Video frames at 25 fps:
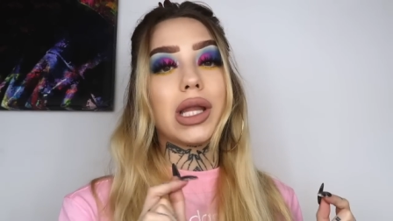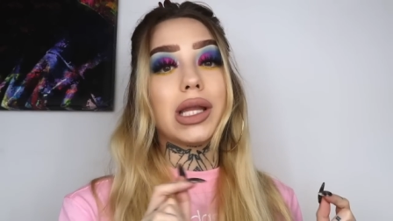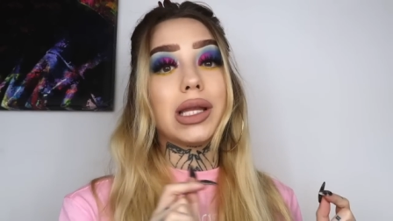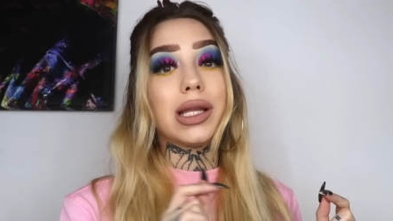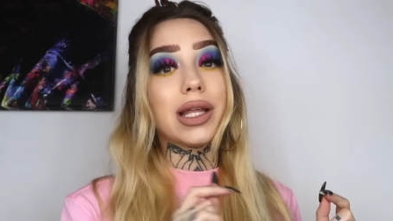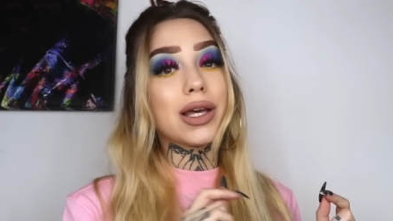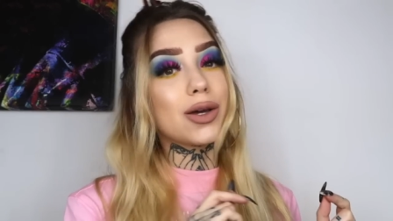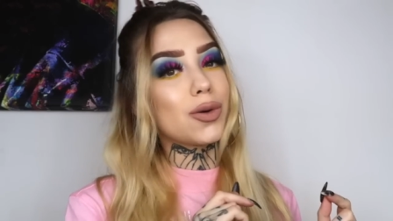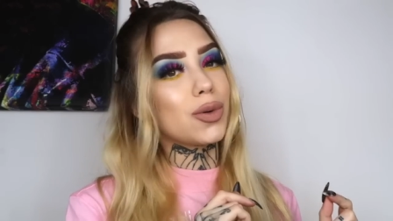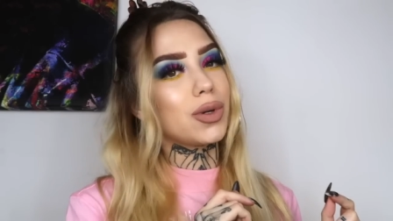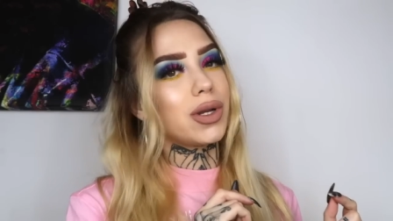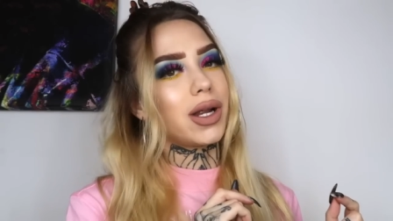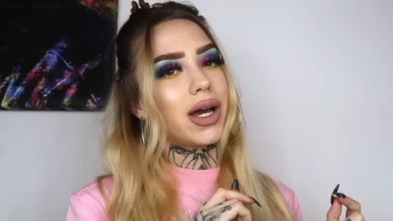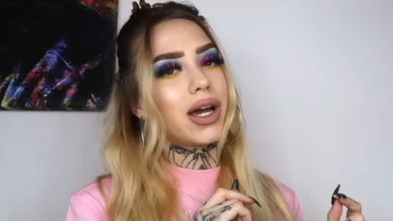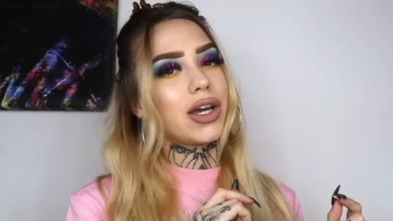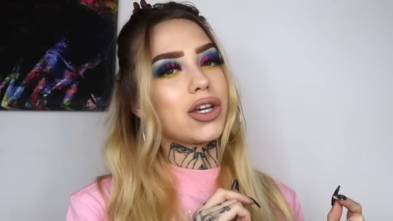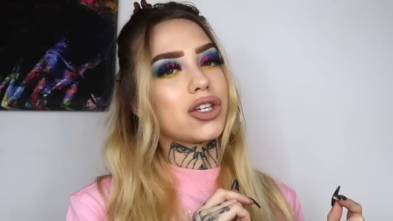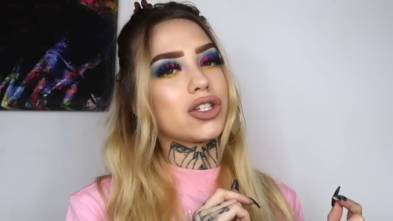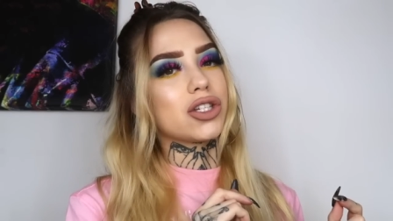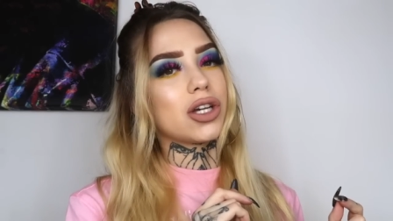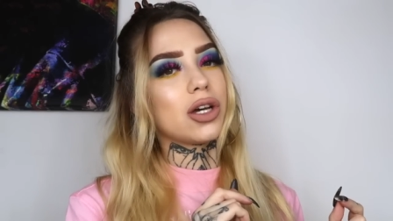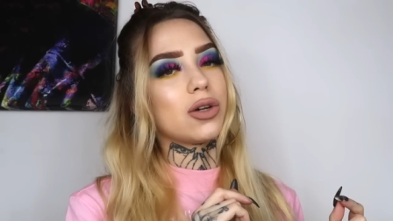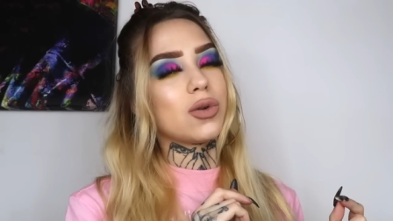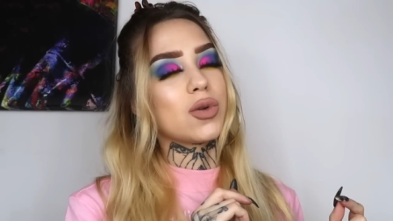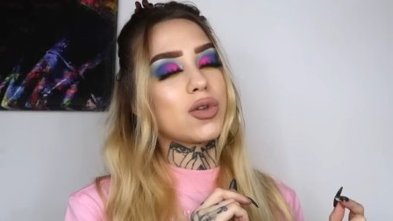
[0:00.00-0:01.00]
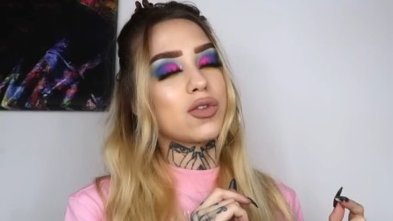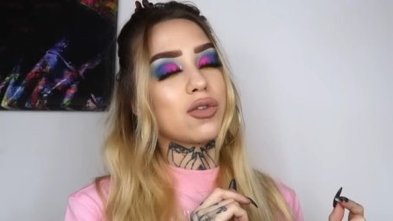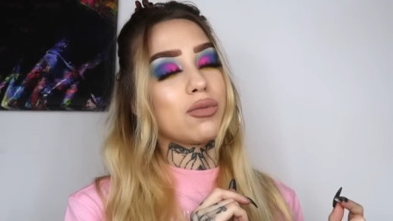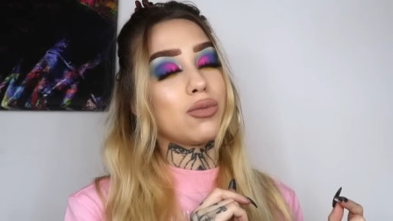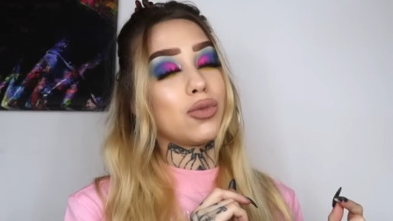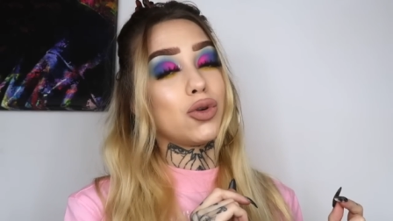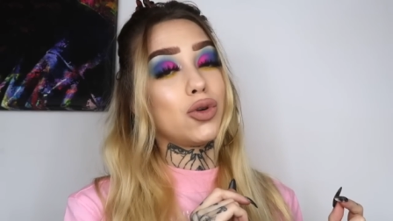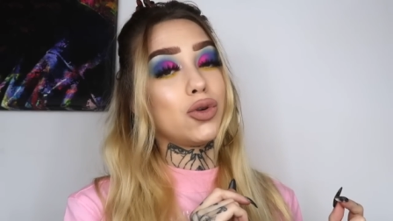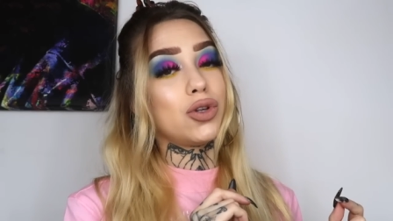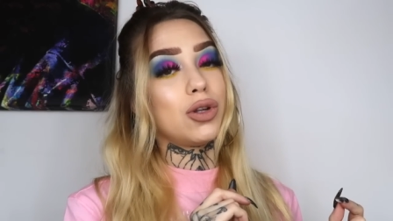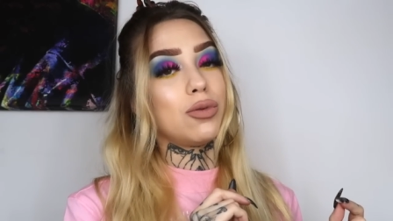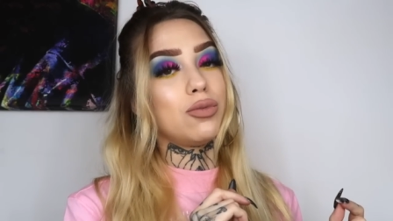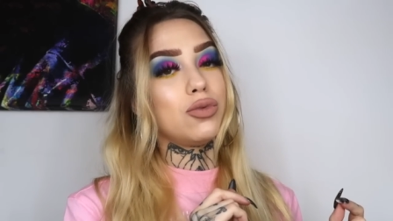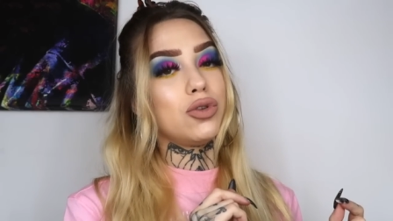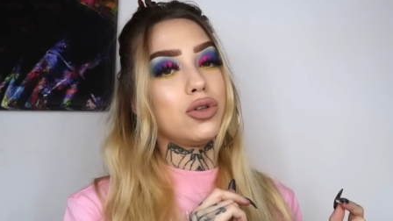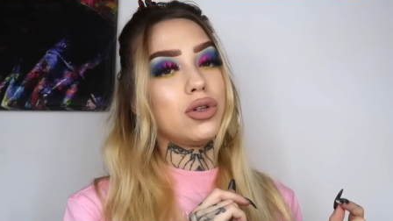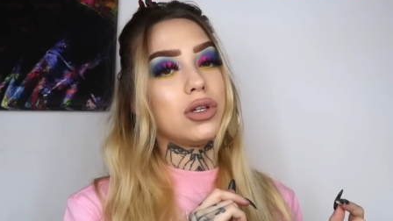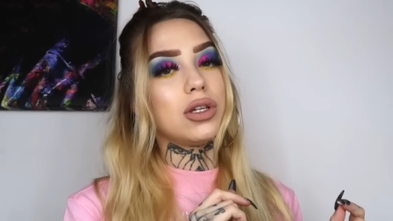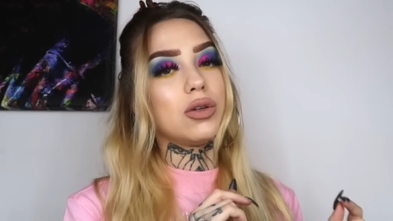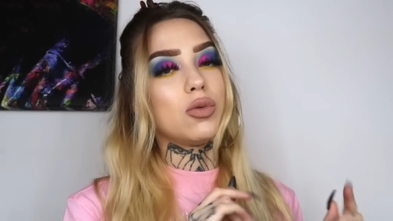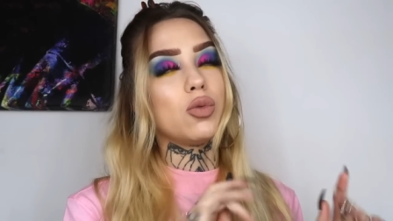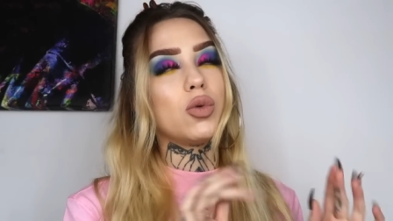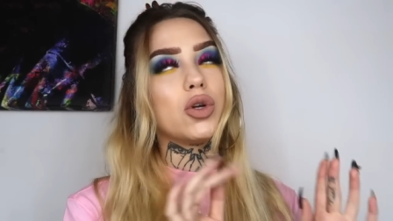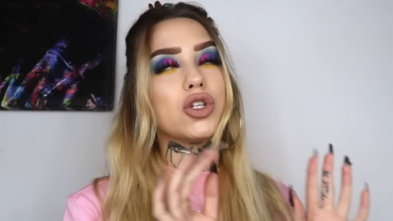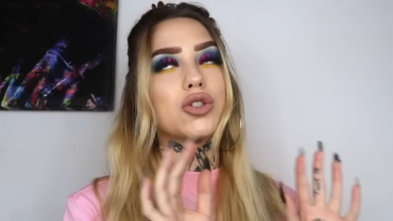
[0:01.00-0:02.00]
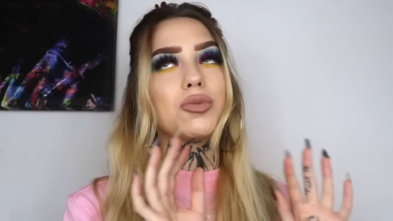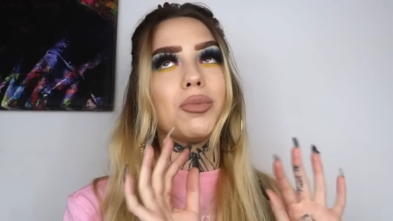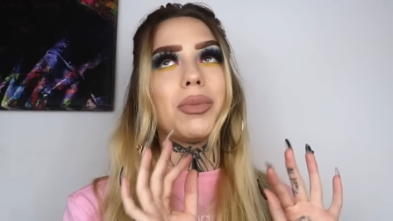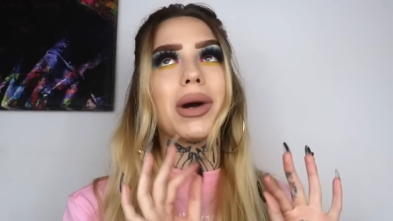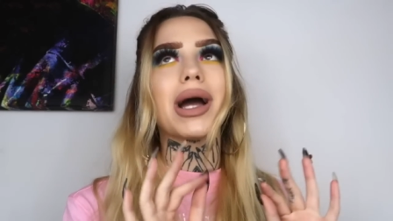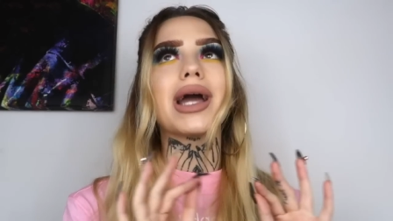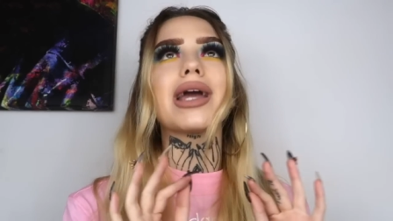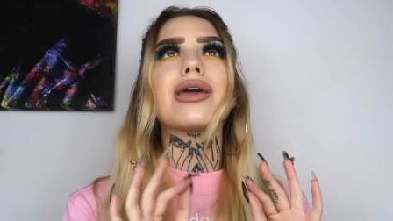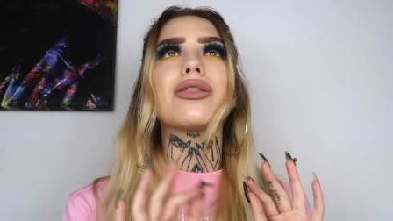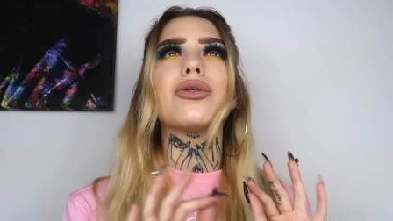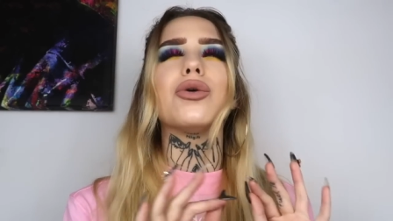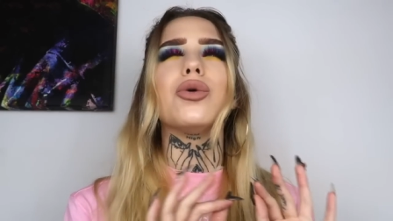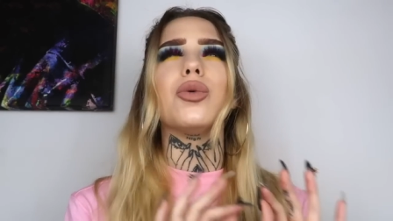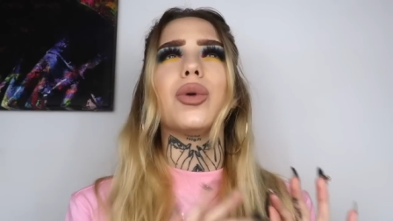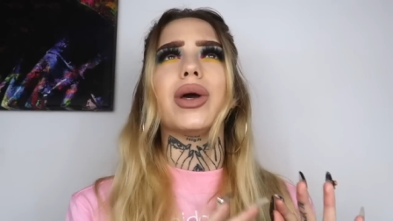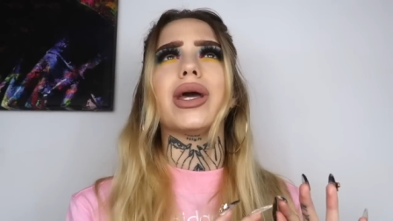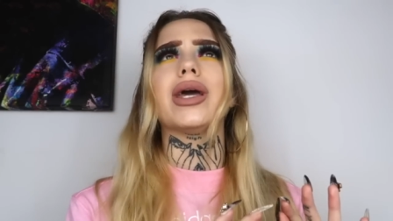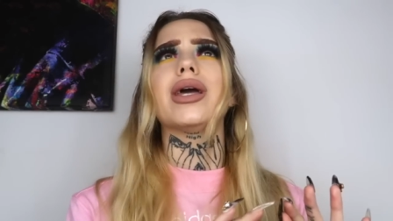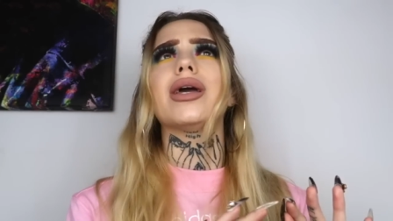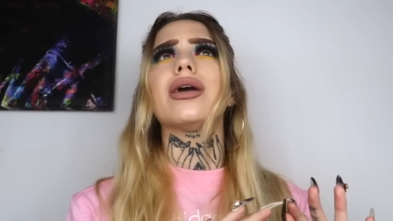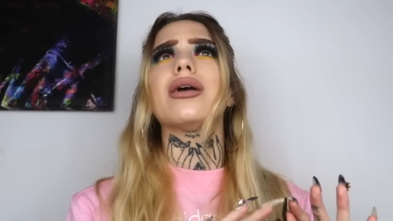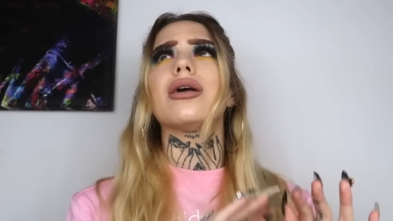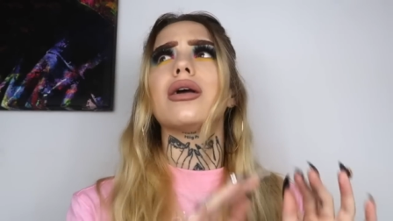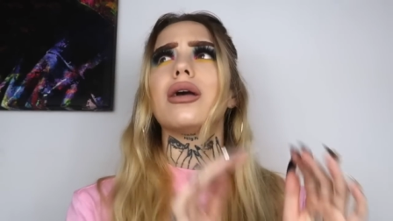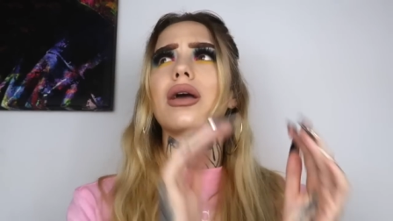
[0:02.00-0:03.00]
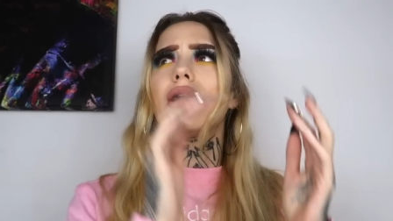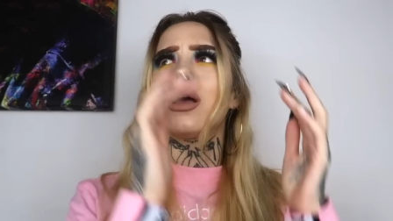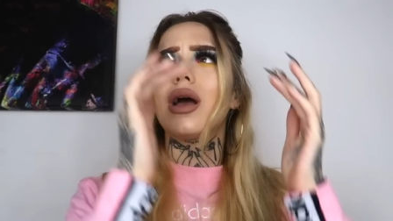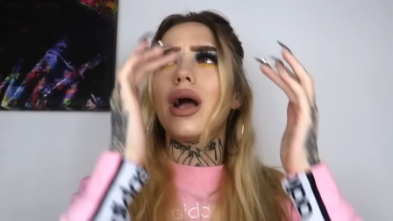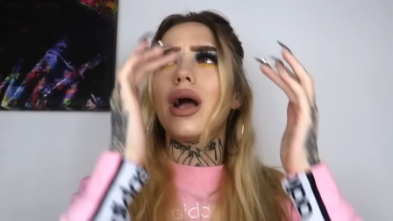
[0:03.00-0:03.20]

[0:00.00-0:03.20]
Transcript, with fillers: liquid eyeshadows from Huda Beauty, which by the way,